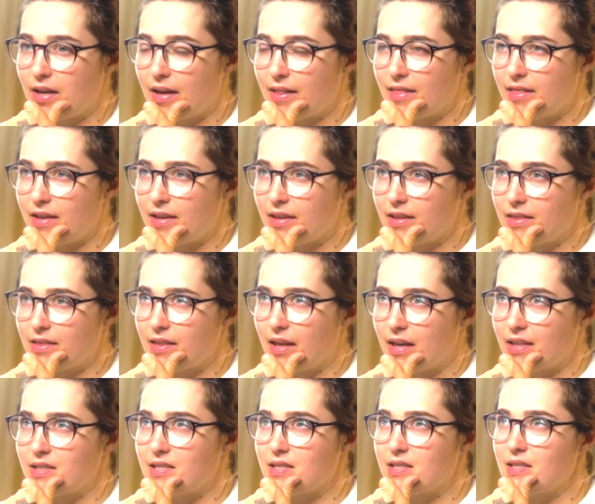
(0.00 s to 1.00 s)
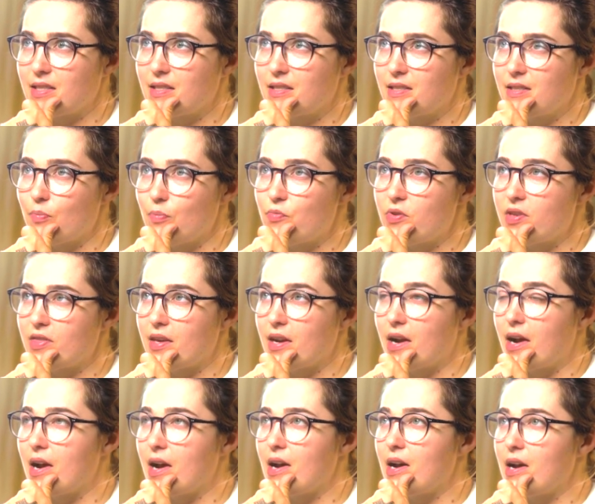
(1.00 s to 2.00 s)
I think that's something that
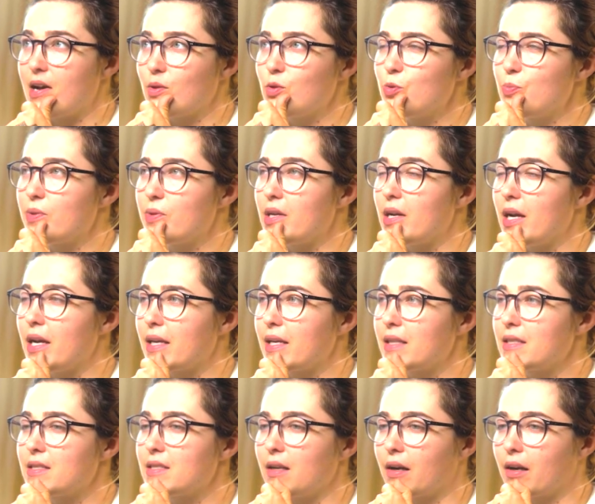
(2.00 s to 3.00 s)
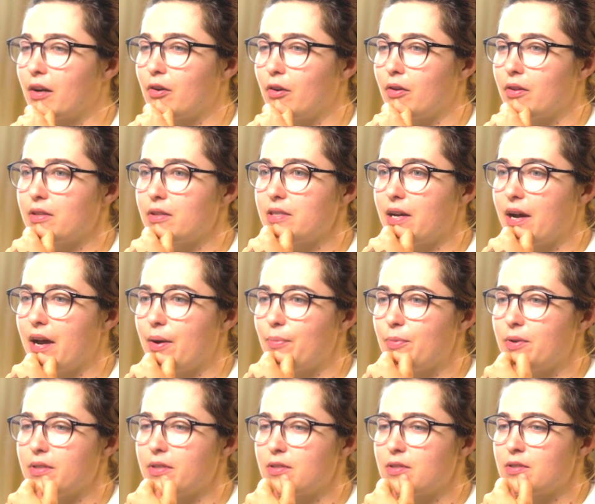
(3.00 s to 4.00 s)
a loop that I get stuck in all the time,
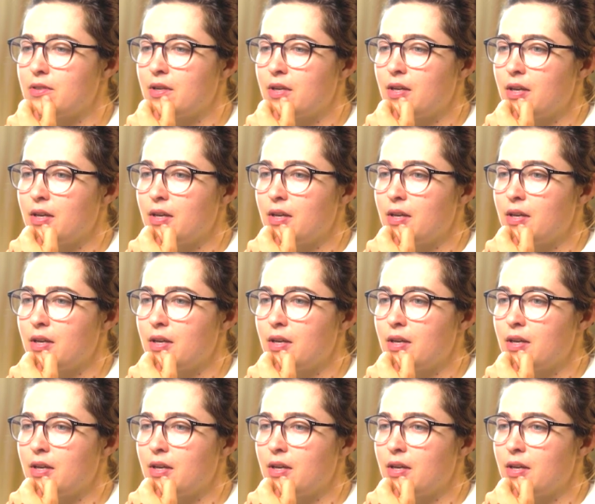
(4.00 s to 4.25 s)
is